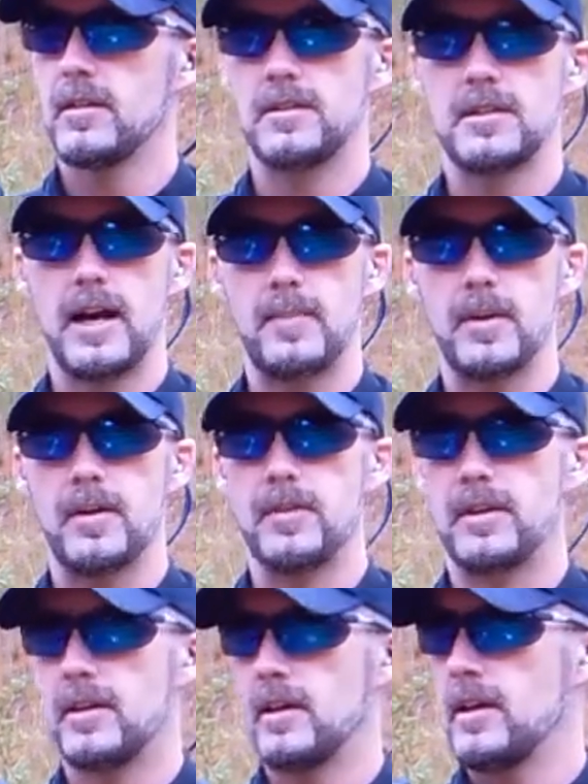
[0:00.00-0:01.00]
the top of
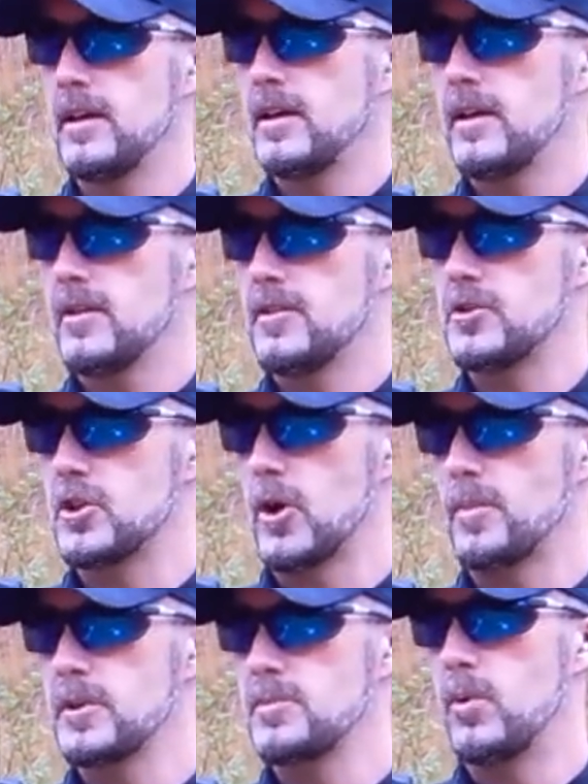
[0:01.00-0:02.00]
it, the
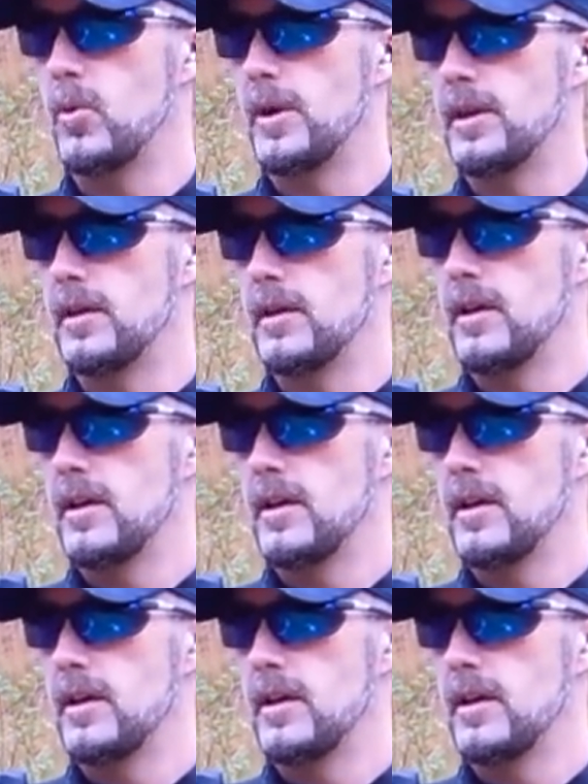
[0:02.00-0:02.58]
sharpest point,